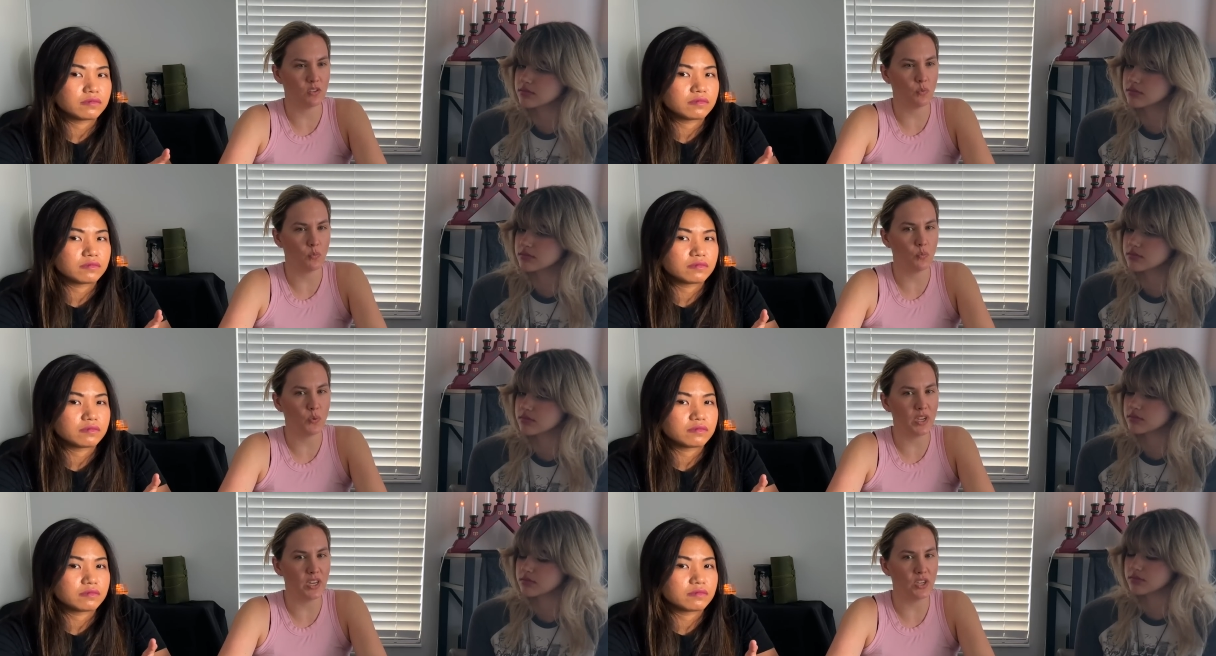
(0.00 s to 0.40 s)

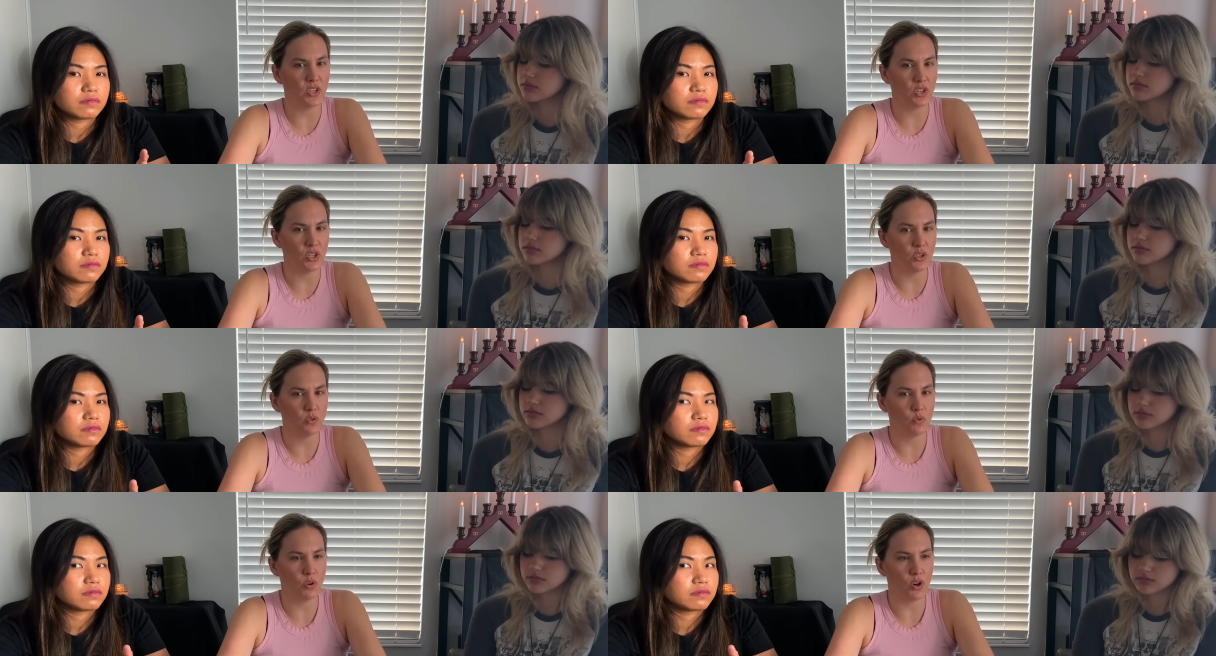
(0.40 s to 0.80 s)
Speaker 1: we
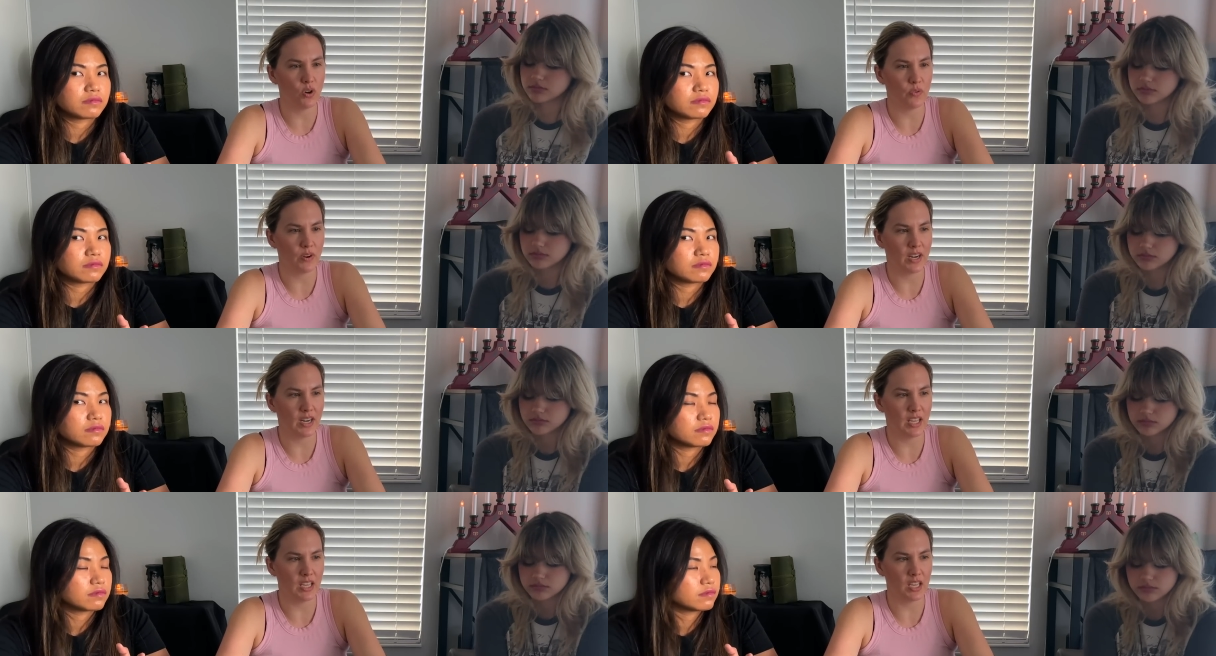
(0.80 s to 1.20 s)
knew
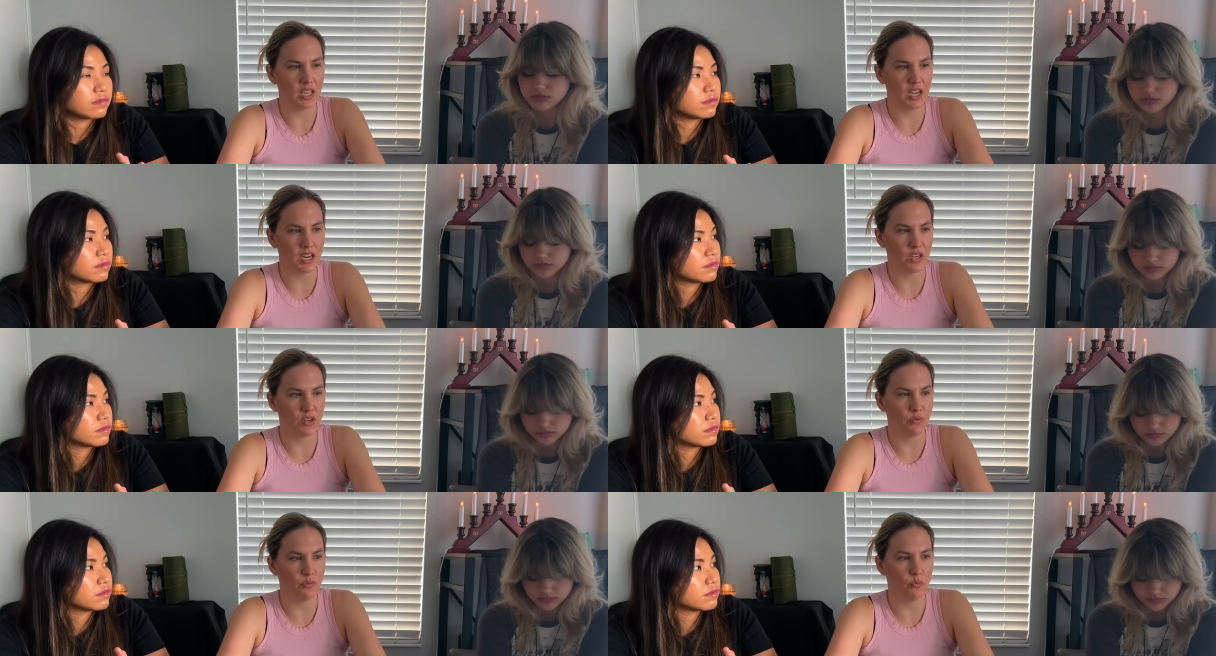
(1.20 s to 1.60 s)
already
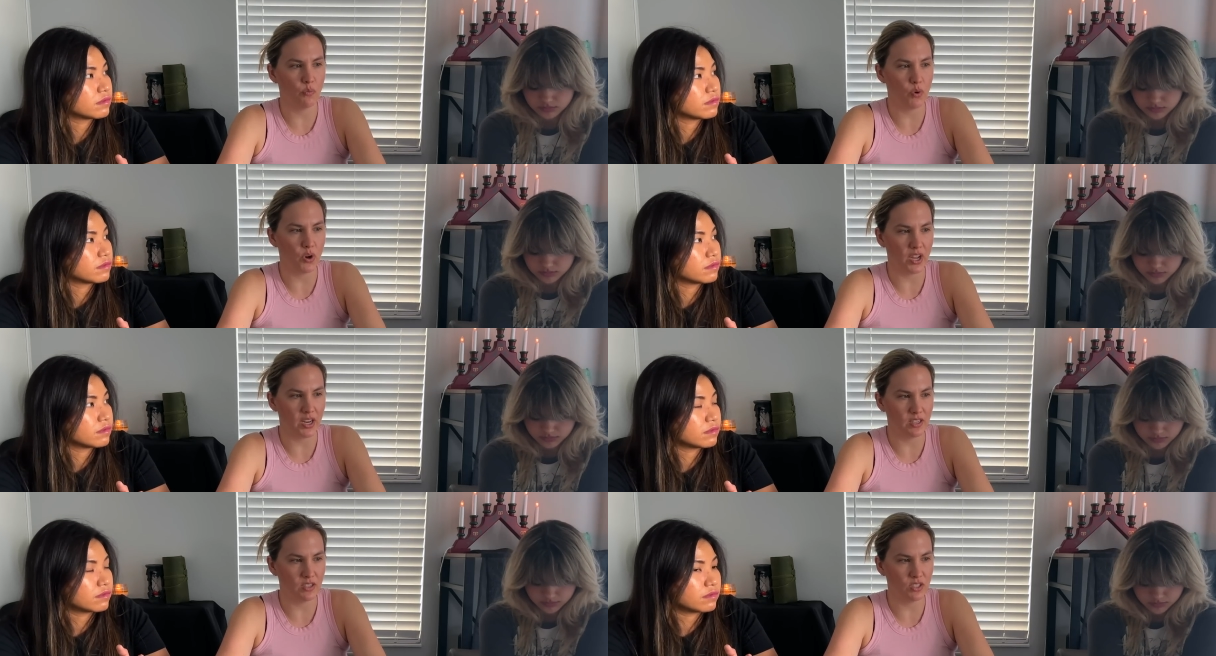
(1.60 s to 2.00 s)
kind of
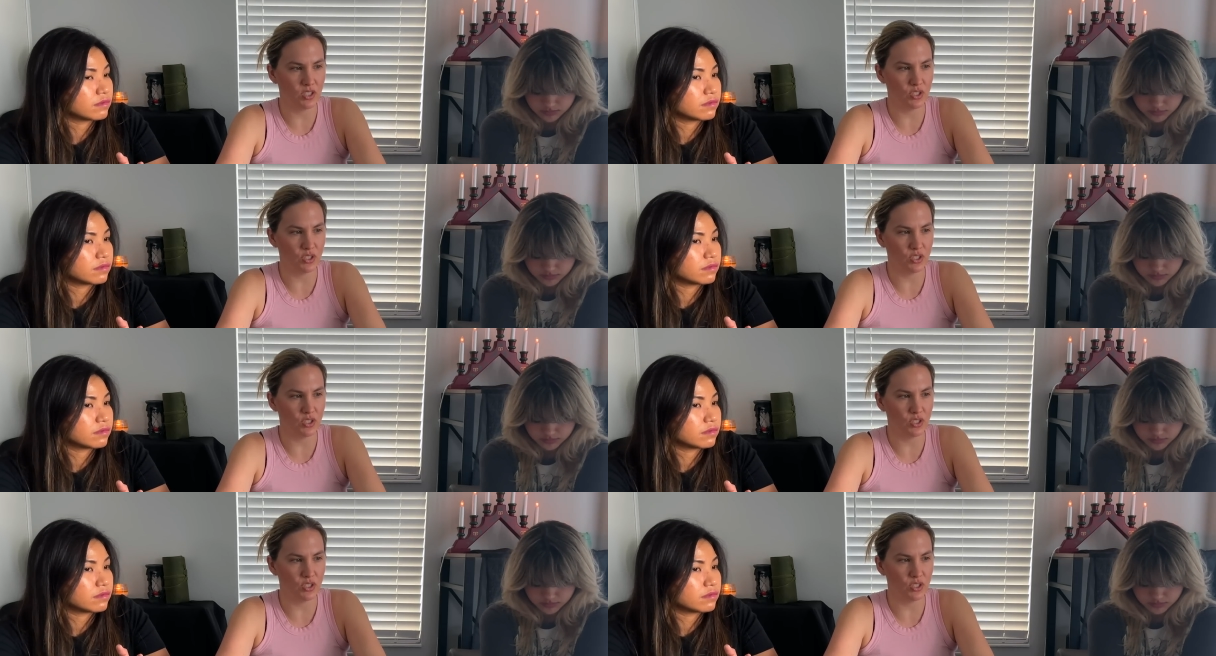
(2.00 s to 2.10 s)
what to